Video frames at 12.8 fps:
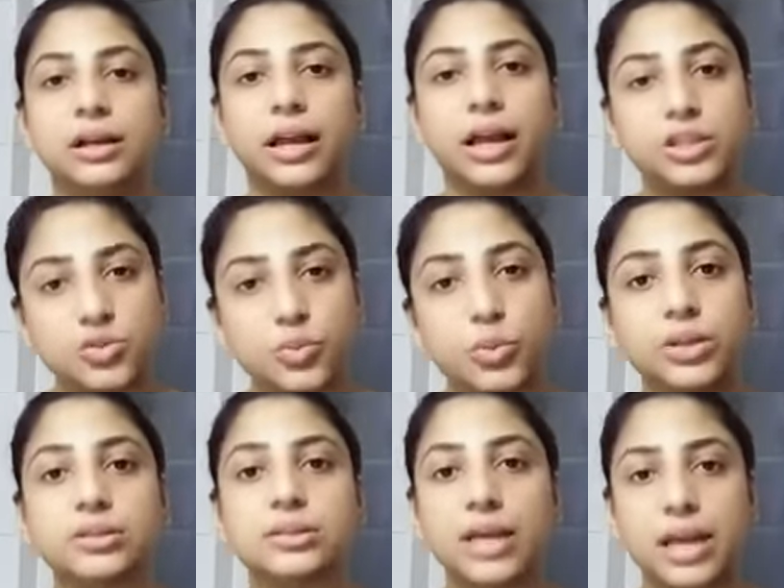it
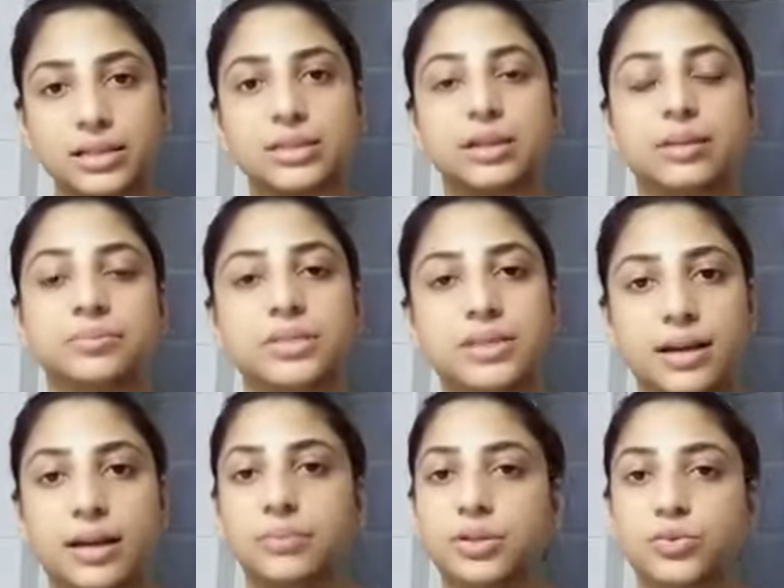will take some
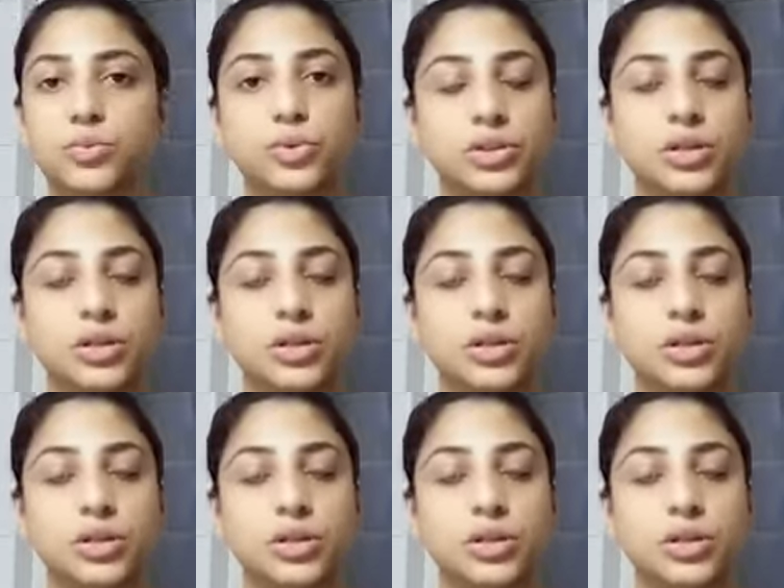time it would